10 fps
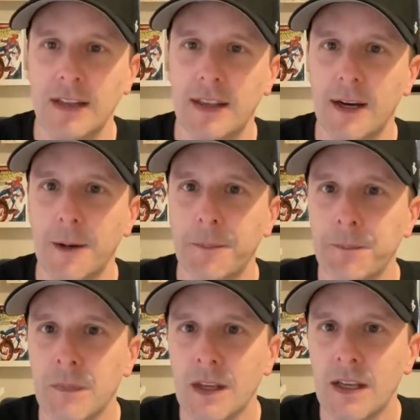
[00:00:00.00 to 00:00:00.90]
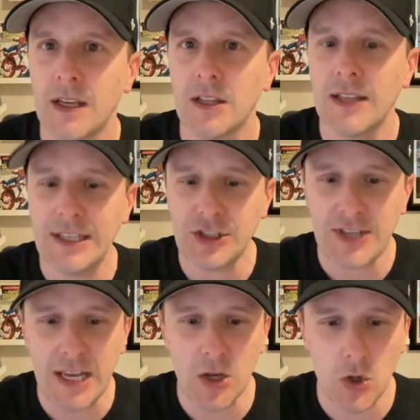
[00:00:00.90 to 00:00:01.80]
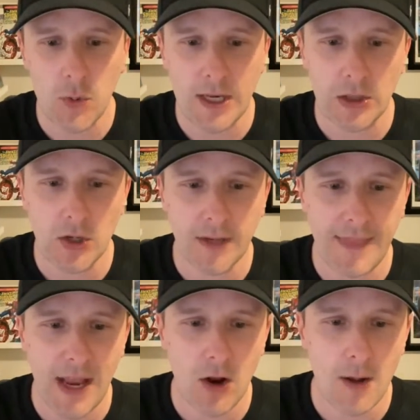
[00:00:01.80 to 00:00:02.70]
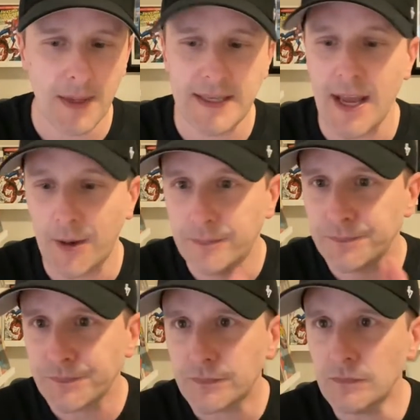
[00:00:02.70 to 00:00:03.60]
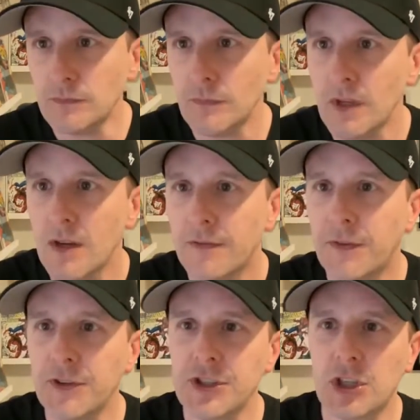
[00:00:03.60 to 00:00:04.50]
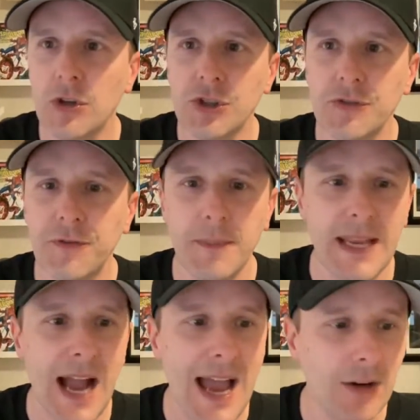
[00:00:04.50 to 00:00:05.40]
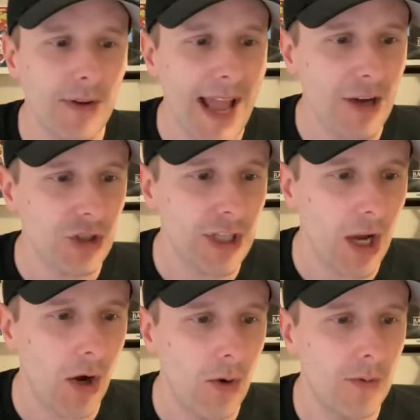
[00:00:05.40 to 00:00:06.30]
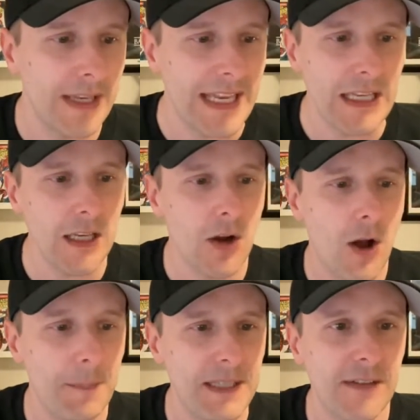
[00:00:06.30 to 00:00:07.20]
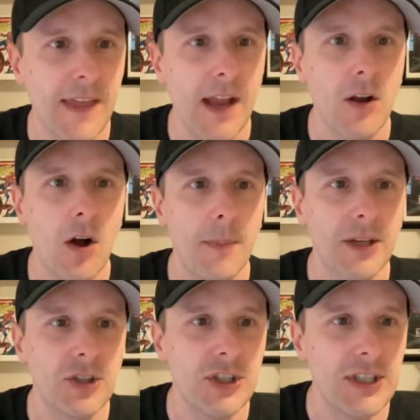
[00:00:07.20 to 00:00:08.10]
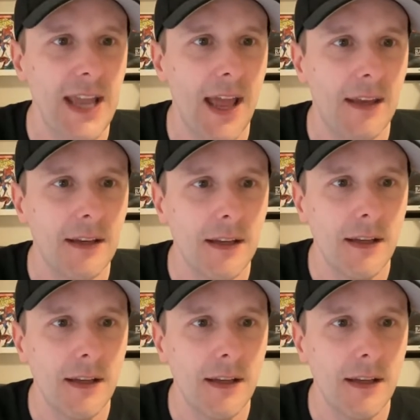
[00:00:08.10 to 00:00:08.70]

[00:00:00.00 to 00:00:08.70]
right there. Let's take a quick look at that comic now. Full disclosure for me, I don't actually own any copies of that comic just yet.